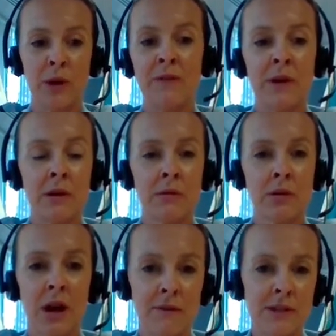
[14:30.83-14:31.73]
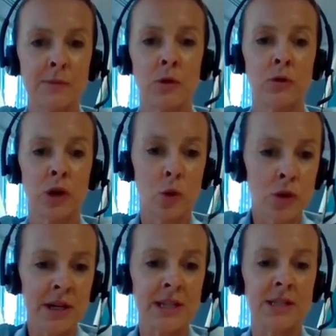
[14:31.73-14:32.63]
we feel comfortable
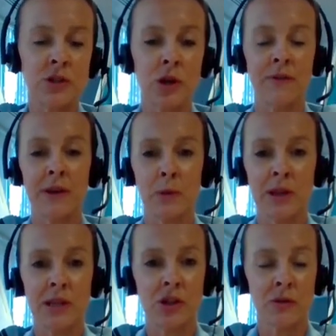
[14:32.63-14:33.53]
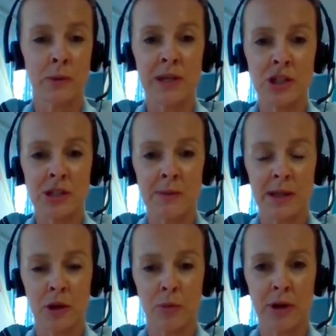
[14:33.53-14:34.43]
coordinating traffic with each other, and we can just
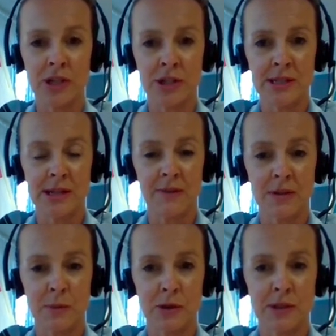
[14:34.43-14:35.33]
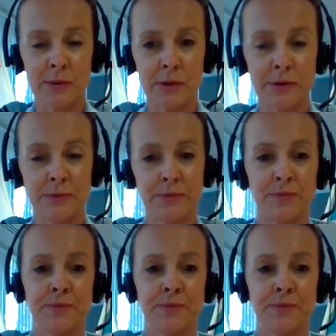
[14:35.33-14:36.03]
make the operation as safe as possible.